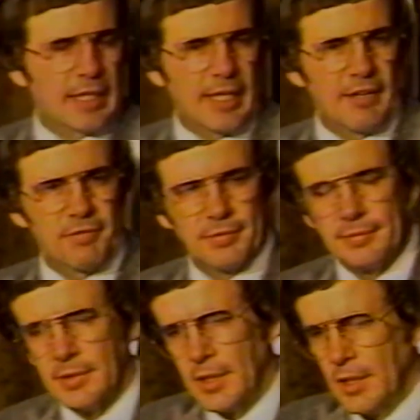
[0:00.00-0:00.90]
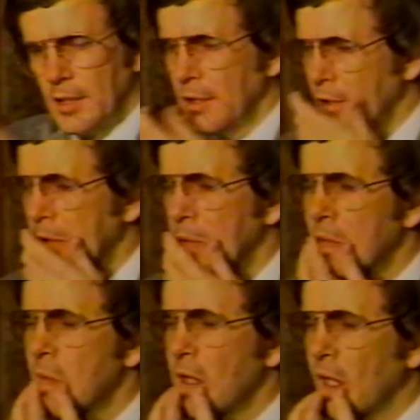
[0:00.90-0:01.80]
Second half,
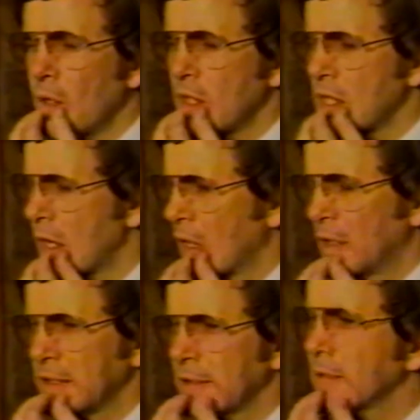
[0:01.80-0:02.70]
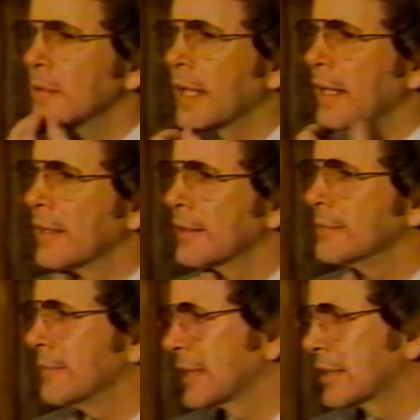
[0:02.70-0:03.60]
we go to Charles, try to
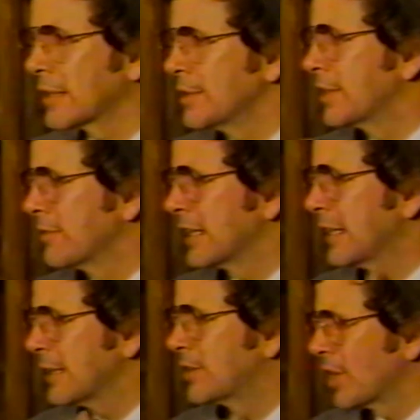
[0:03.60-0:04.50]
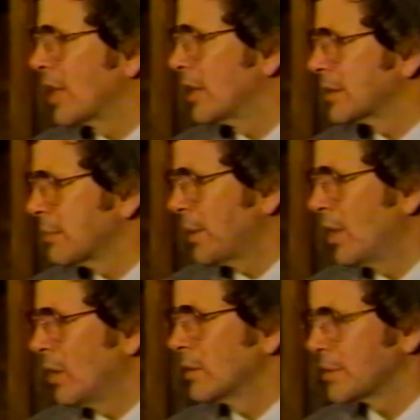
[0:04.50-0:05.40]
exclusively get Charles the
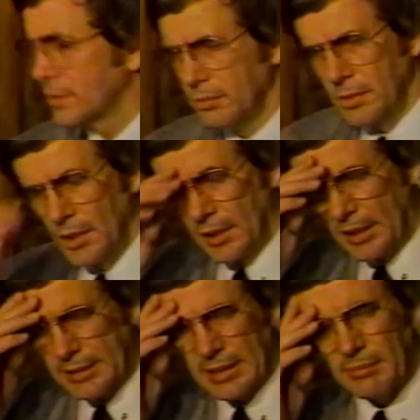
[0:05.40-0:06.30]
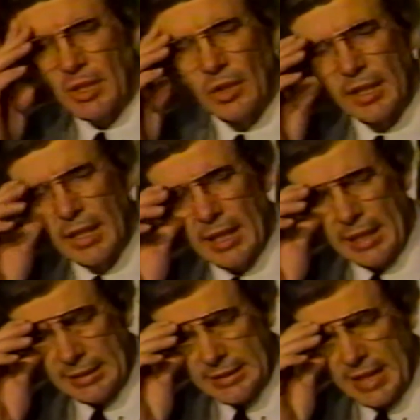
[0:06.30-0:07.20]
ball to get something going
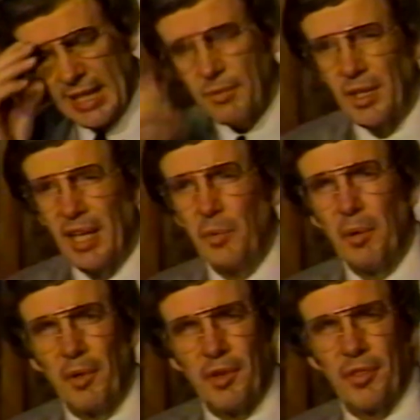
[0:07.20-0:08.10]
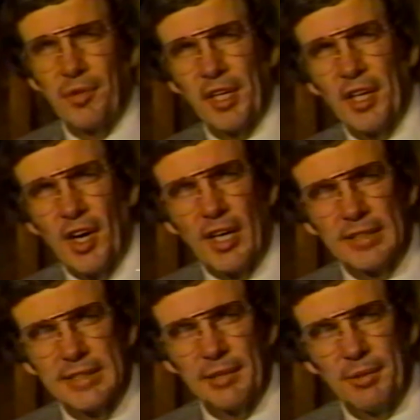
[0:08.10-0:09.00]
down inside when they went with their three
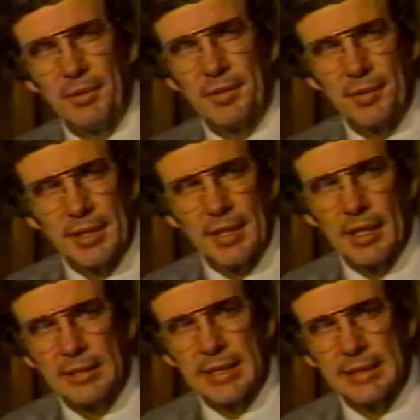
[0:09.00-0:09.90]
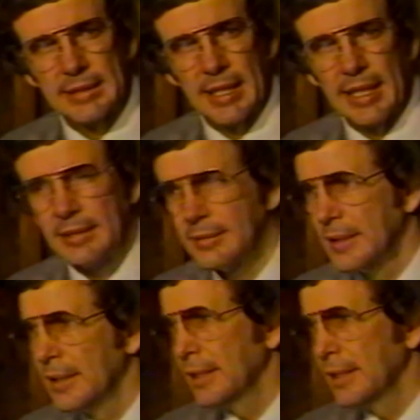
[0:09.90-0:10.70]
guards. They went with three guards outside, and